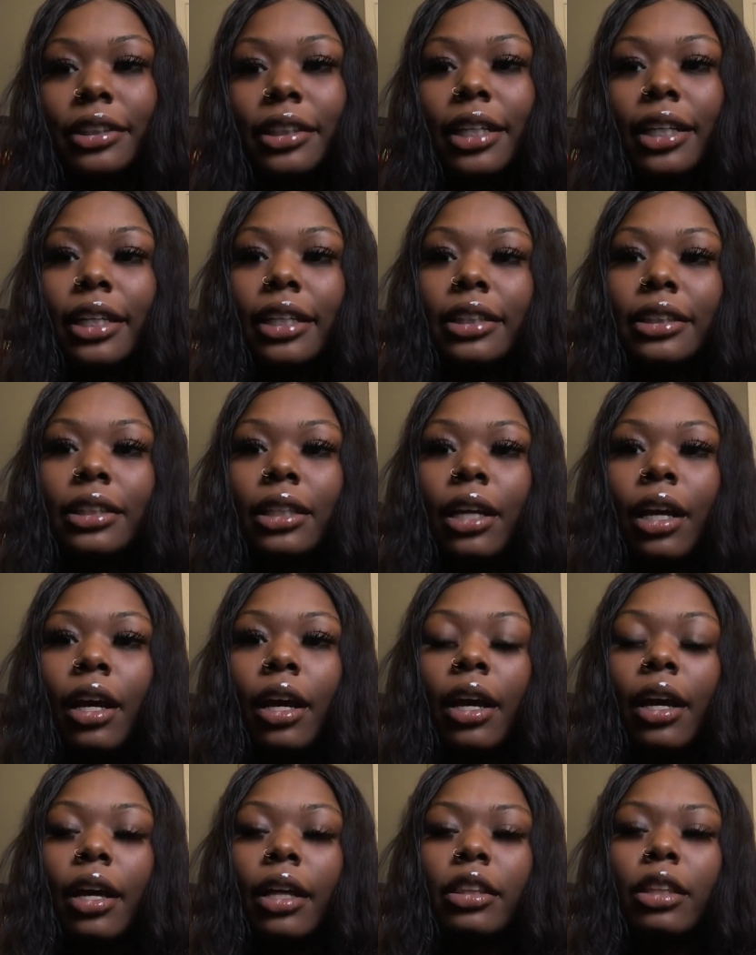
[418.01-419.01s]
because
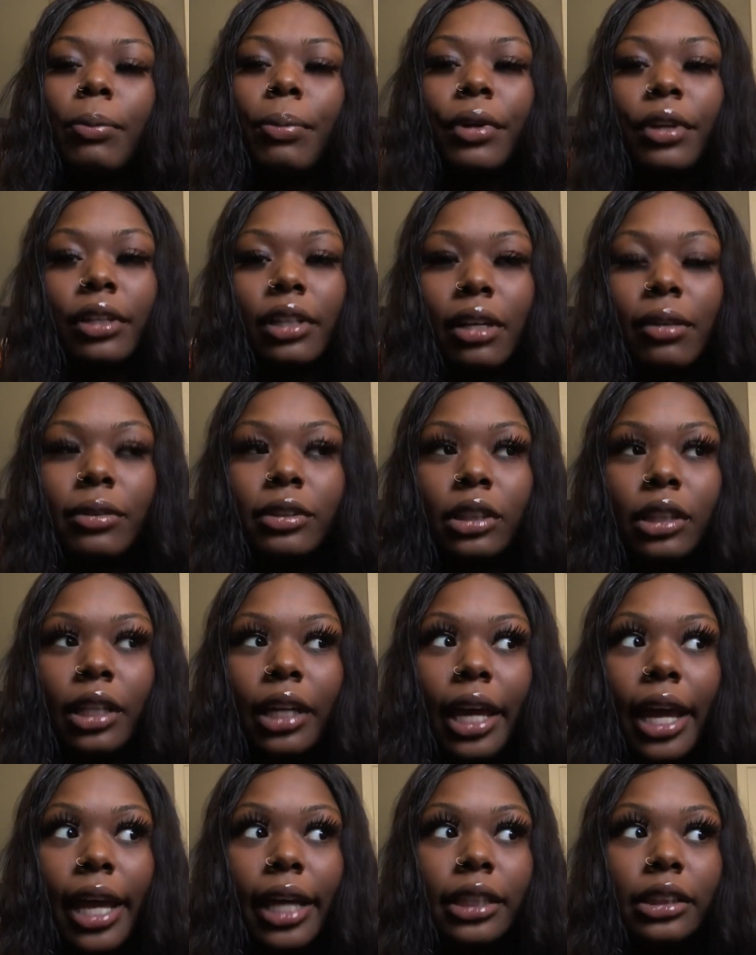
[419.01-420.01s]
the building I was in it
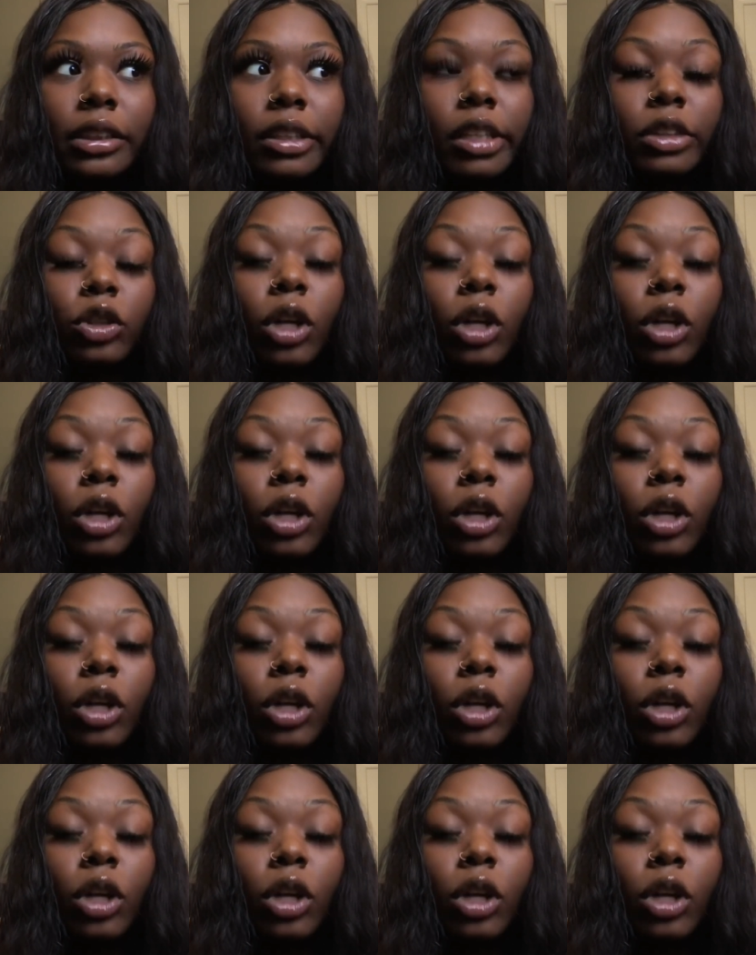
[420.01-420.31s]
had stairs.